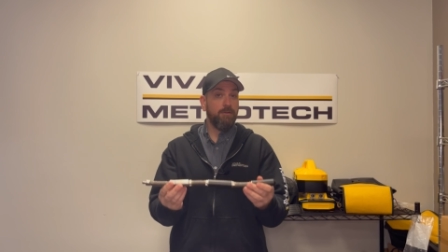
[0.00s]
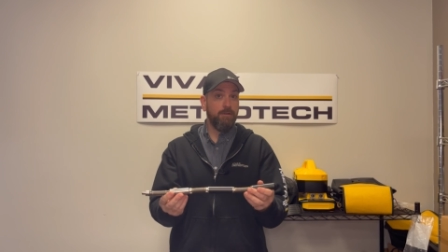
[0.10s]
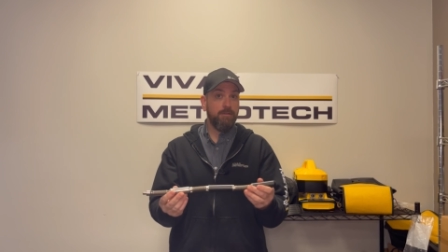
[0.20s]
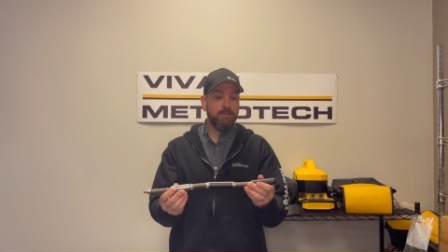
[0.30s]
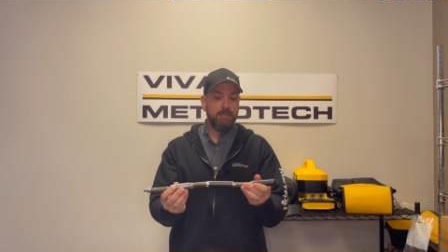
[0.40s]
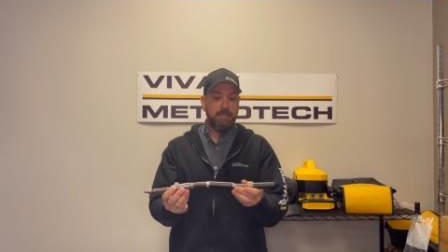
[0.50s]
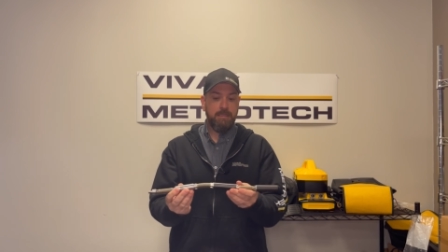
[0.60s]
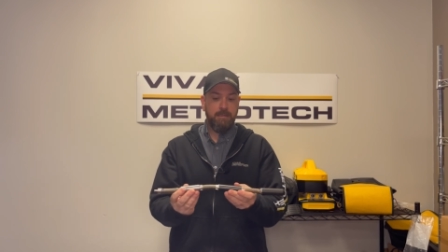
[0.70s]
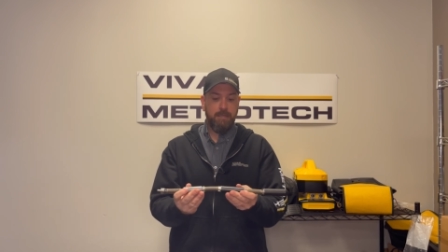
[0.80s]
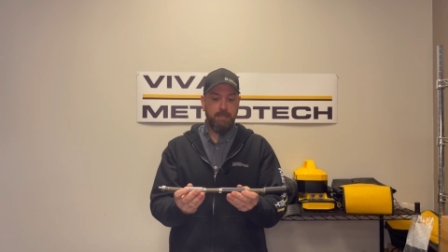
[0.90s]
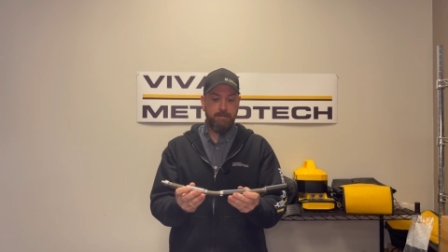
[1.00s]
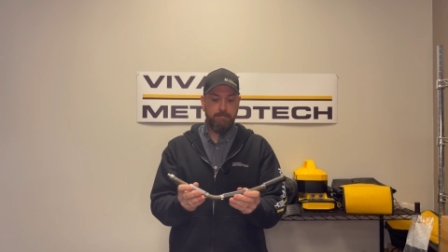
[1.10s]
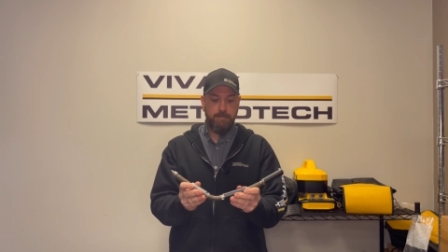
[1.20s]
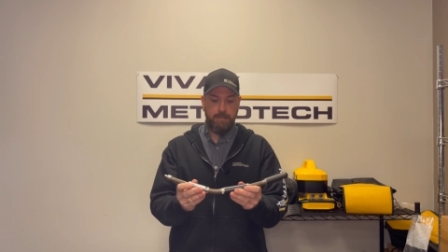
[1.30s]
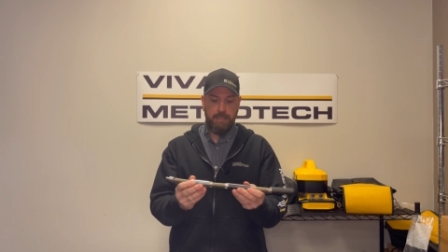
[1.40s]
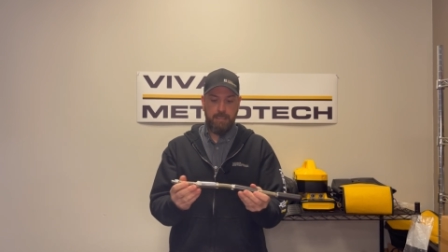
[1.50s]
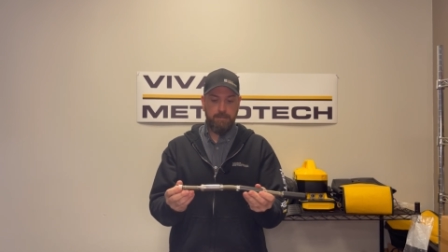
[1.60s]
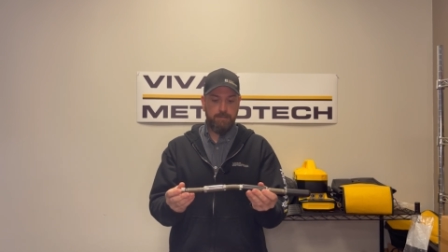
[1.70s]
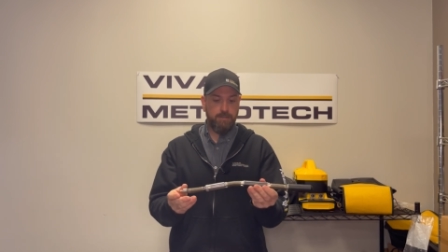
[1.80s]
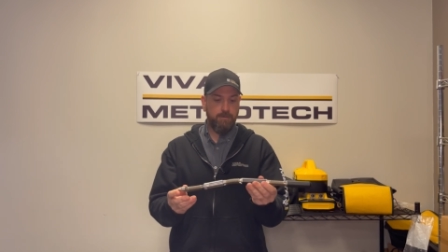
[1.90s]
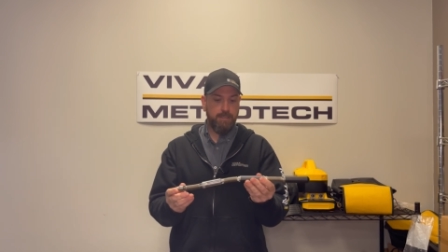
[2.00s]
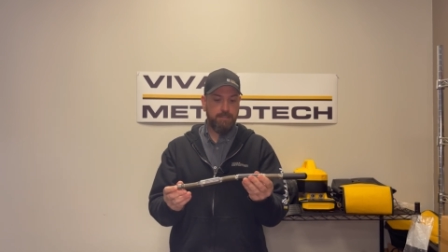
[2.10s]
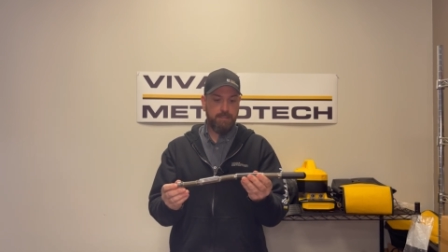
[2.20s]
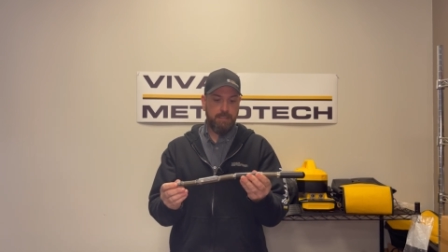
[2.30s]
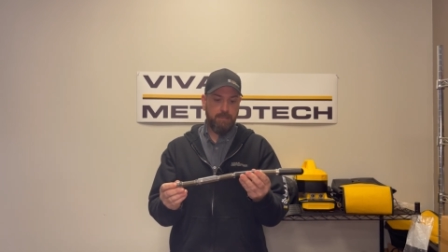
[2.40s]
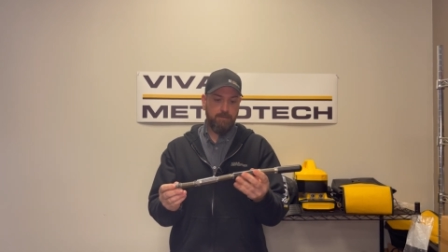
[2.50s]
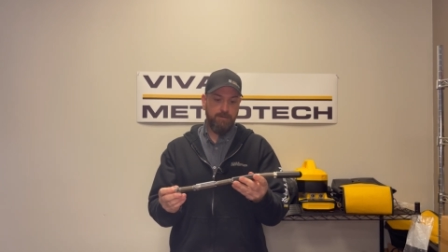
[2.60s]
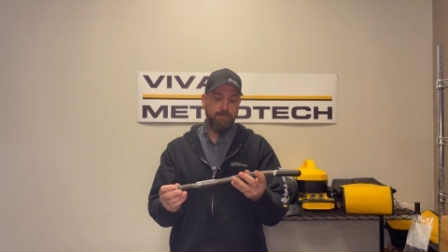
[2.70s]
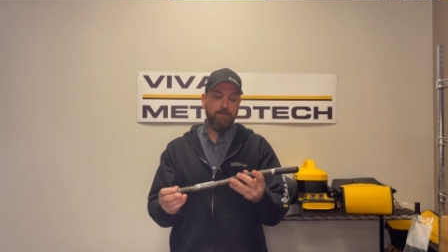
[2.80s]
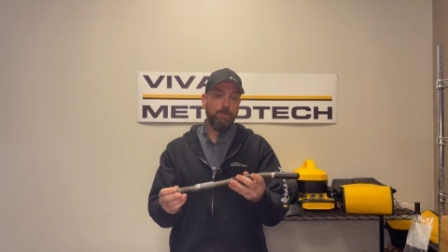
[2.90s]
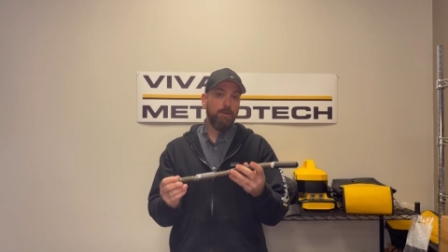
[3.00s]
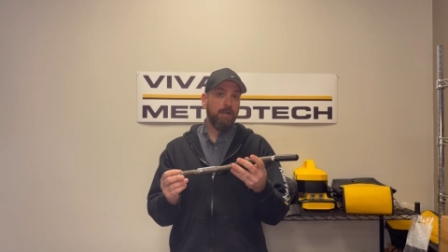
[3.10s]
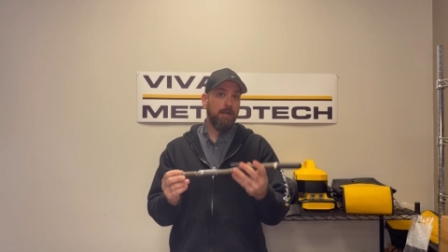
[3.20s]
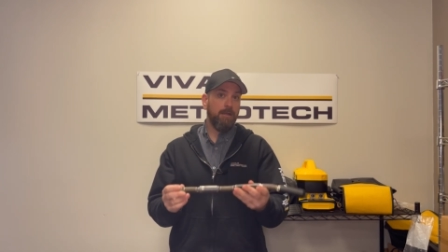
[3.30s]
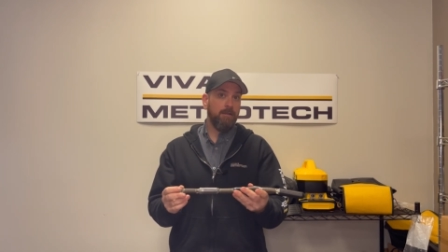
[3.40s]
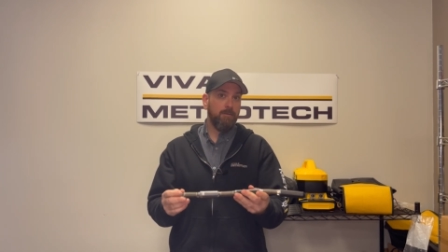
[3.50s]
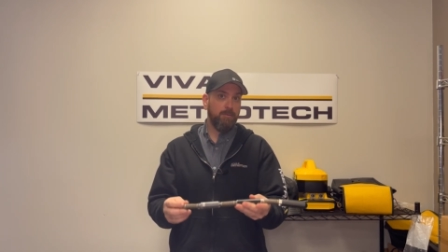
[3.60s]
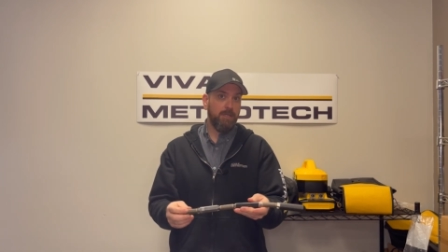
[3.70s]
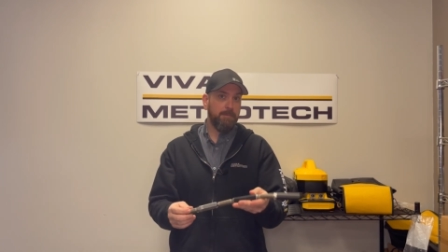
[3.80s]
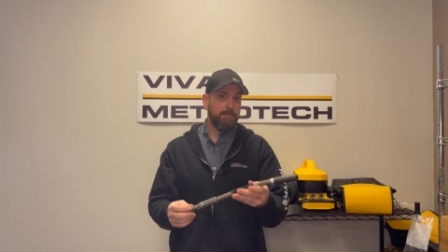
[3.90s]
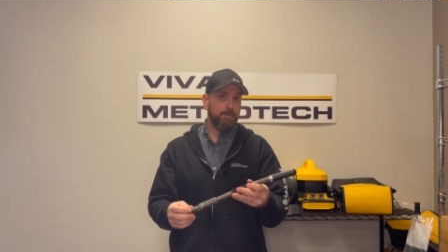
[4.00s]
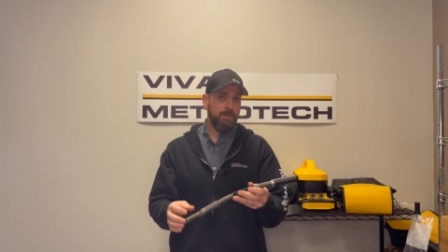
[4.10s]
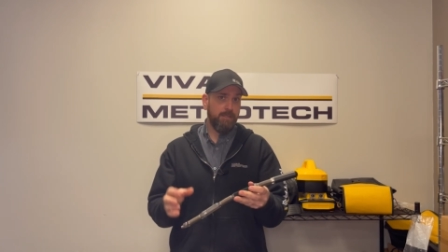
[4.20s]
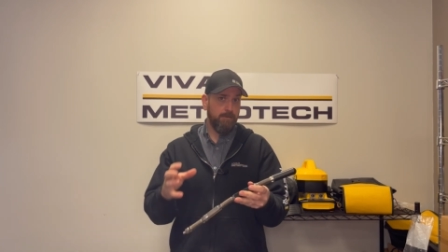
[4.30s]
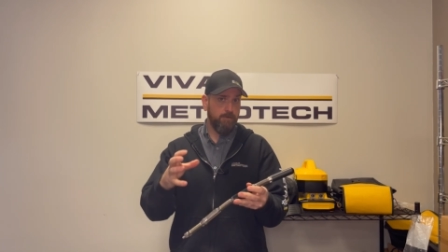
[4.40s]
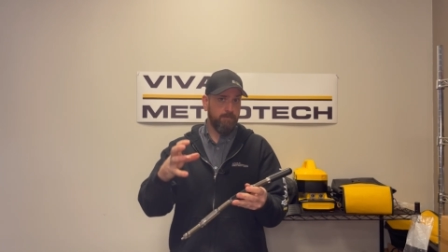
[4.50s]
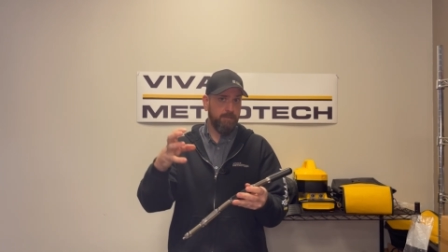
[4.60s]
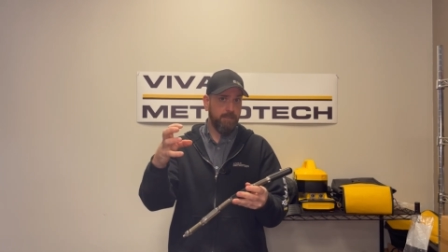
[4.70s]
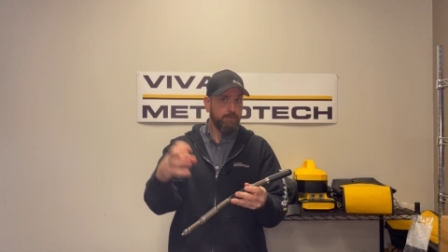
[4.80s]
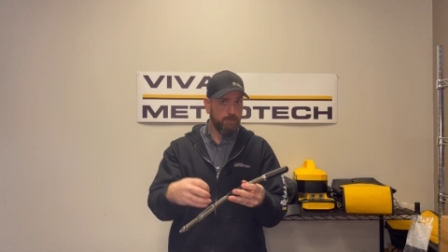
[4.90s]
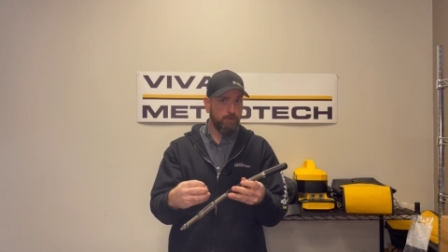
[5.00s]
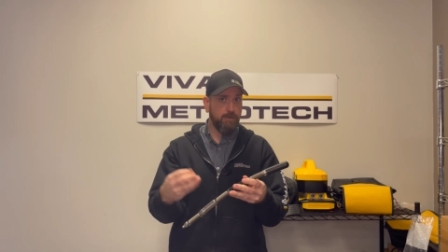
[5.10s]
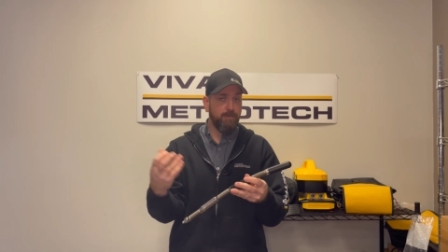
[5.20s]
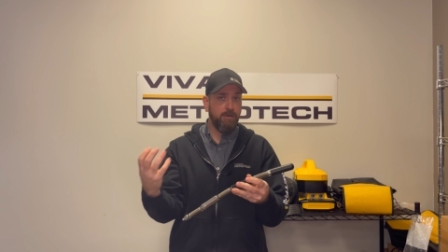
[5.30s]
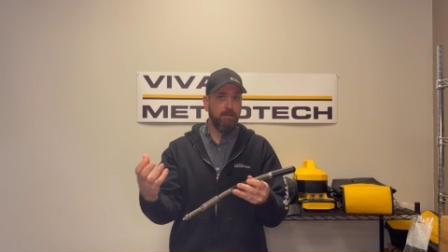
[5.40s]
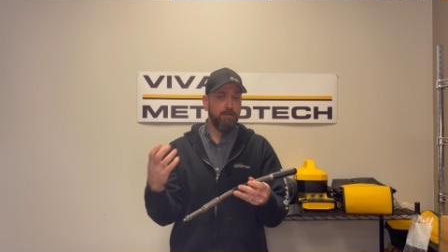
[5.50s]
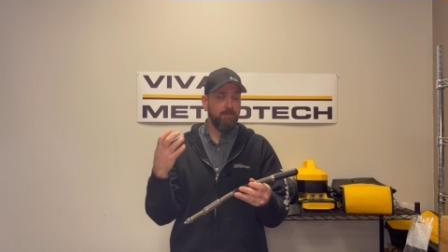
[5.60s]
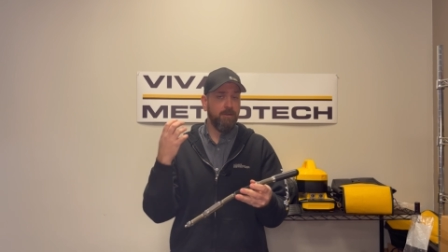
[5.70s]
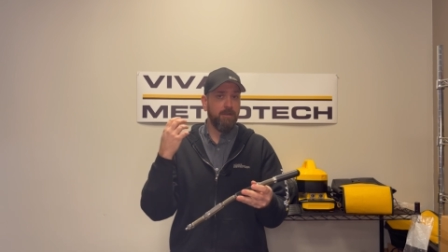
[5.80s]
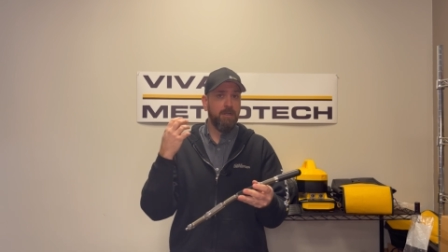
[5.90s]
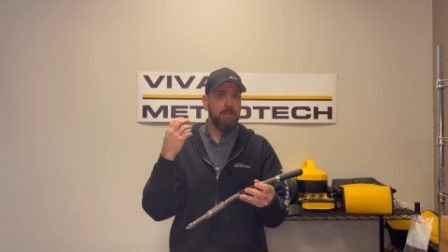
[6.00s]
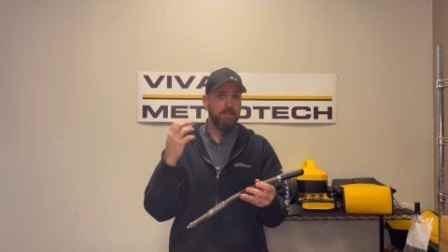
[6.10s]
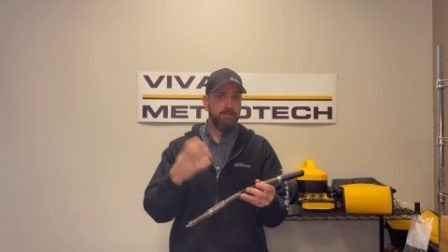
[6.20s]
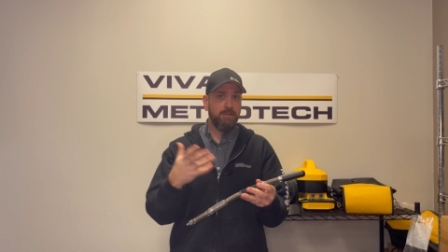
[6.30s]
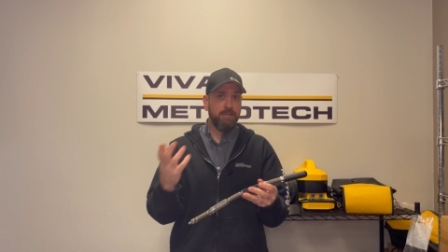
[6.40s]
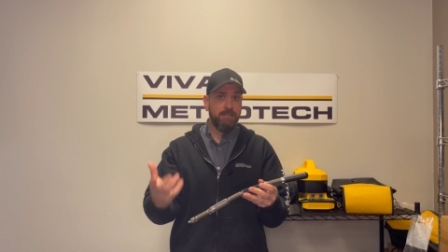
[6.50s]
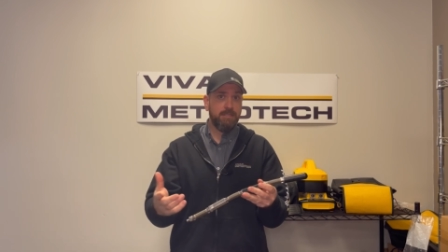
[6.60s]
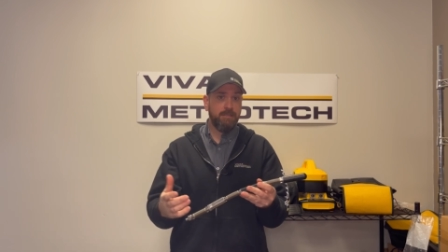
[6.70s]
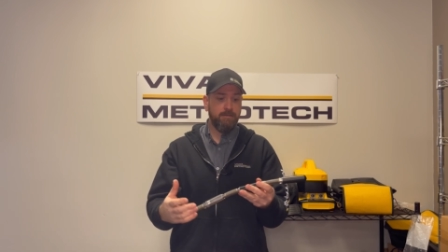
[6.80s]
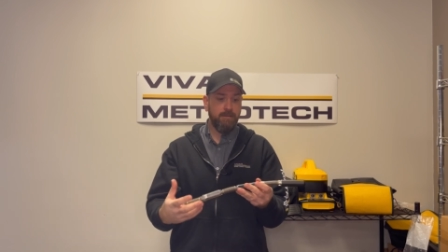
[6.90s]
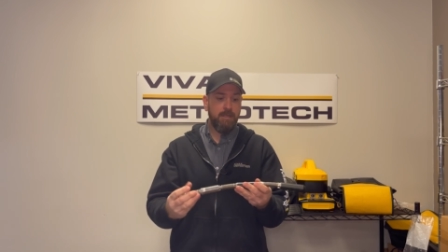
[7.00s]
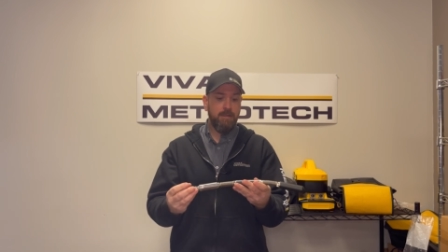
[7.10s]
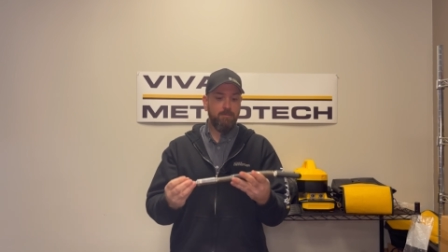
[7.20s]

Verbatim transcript: hertz, um, and so it's good for iron pipes that normally absorb all of our sonde signal.